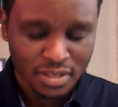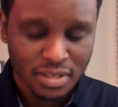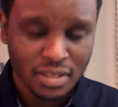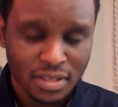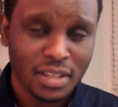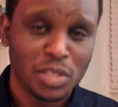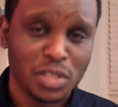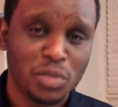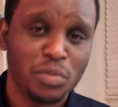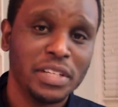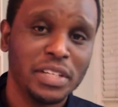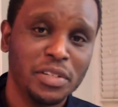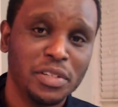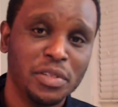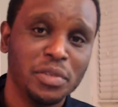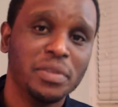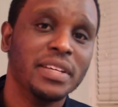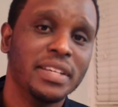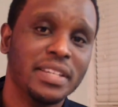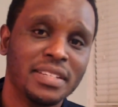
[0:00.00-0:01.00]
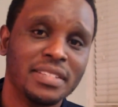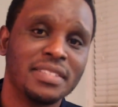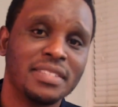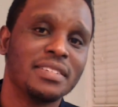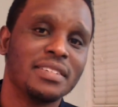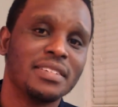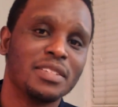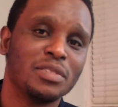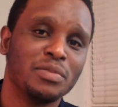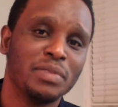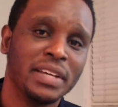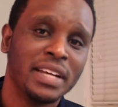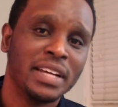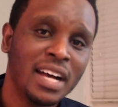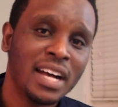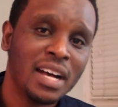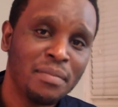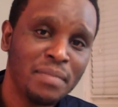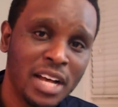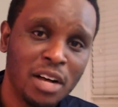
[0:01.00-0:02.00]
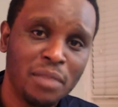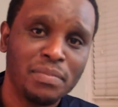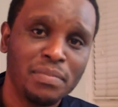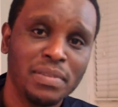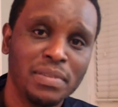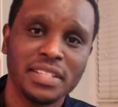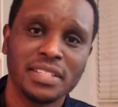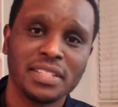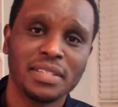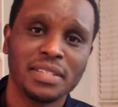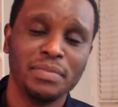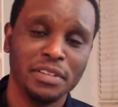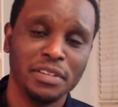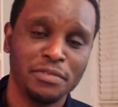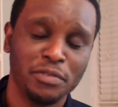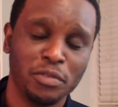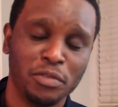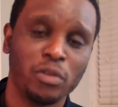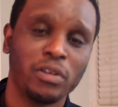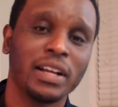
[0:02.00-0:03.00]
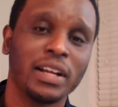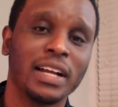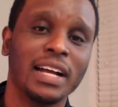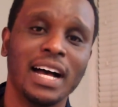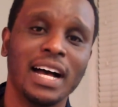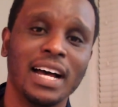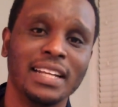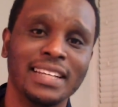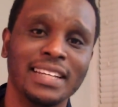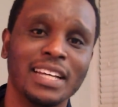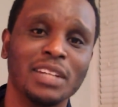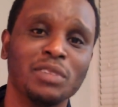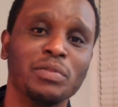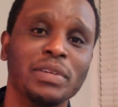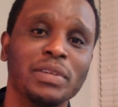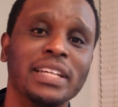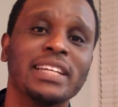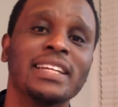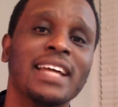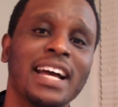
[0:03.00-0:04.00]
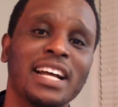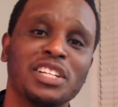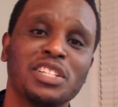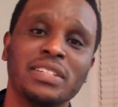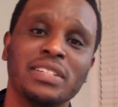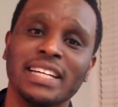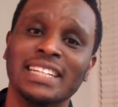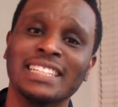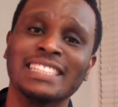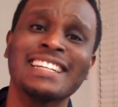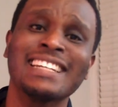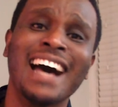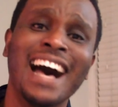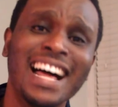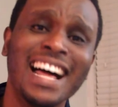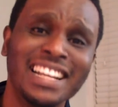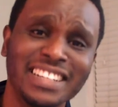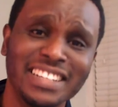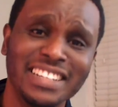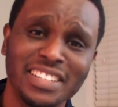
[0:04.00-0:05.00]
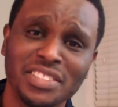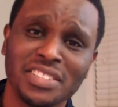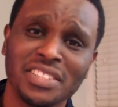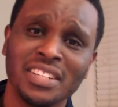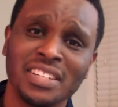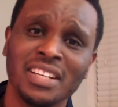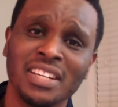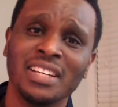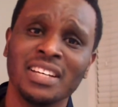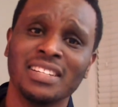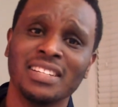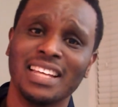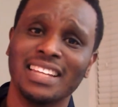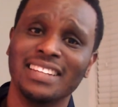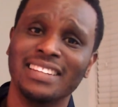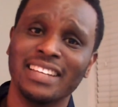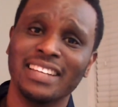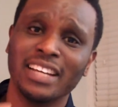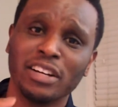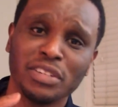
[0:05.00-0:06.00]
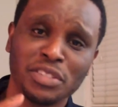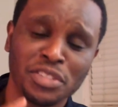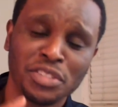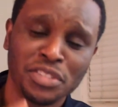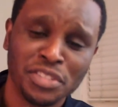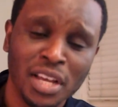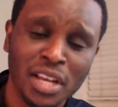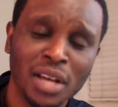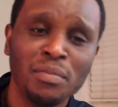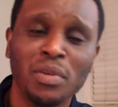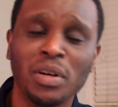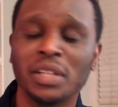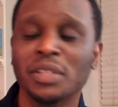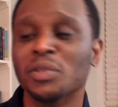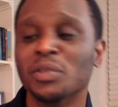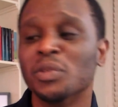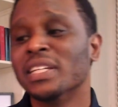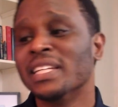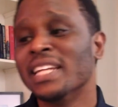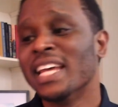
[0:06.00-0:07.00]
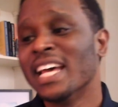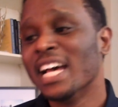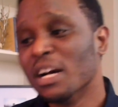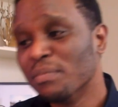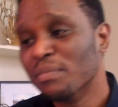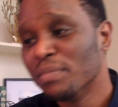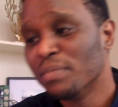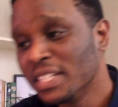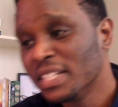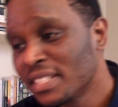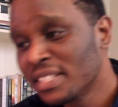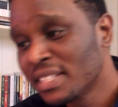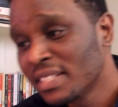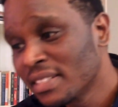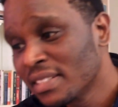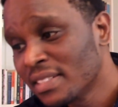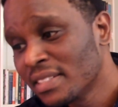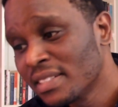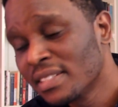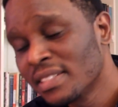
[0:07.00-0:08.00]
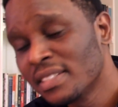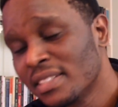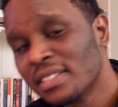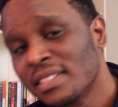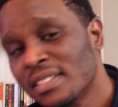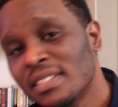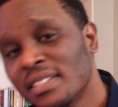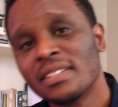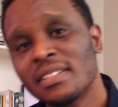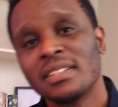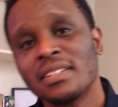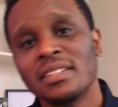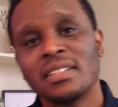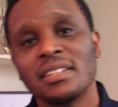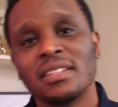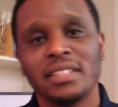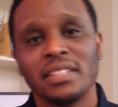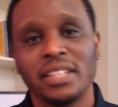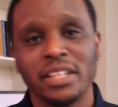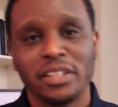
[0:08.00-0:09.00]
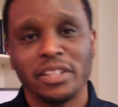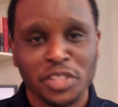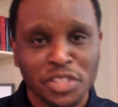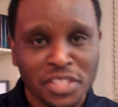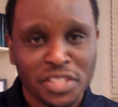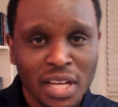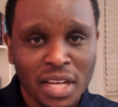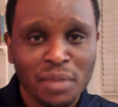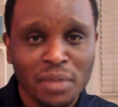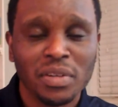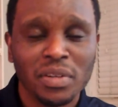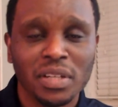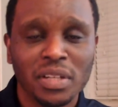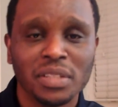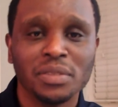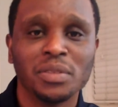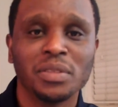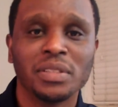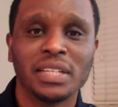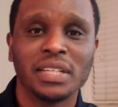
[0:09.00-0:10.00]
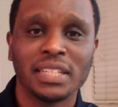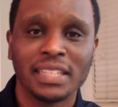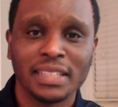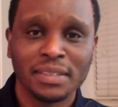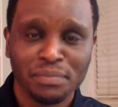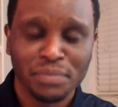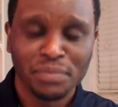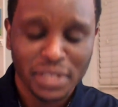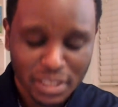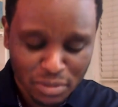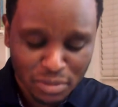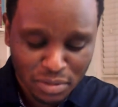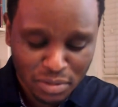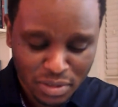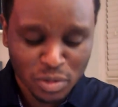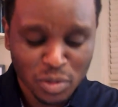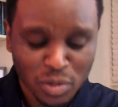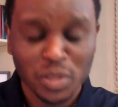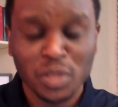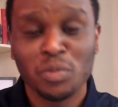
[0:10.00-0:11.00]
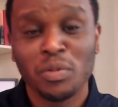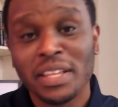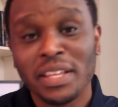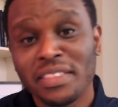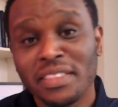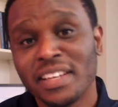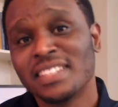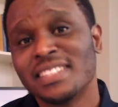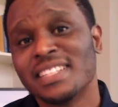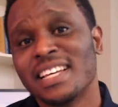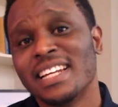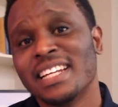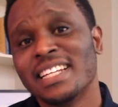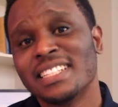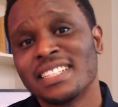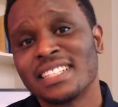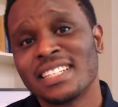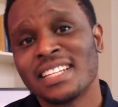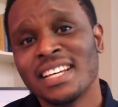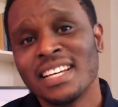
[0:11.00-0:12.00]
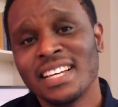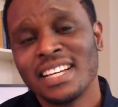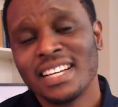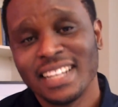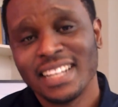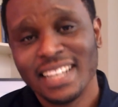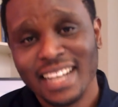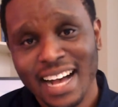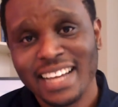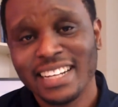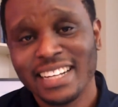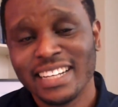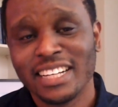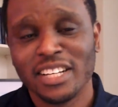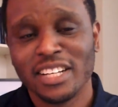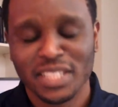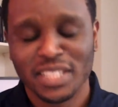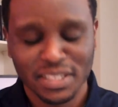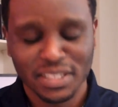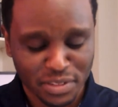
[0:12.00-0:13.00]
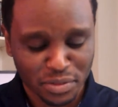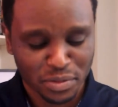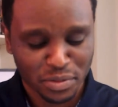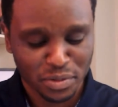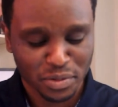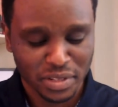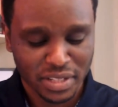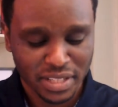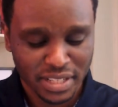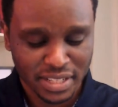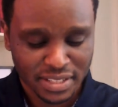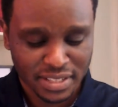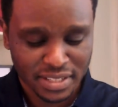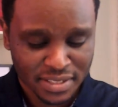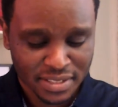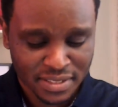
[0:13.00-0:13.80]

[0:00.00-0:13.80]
as we do this, as we come helpless before God, then we can actually acknowledge that there is someone who can help us. There is someone who can be who's with us, that is guiding us even through this.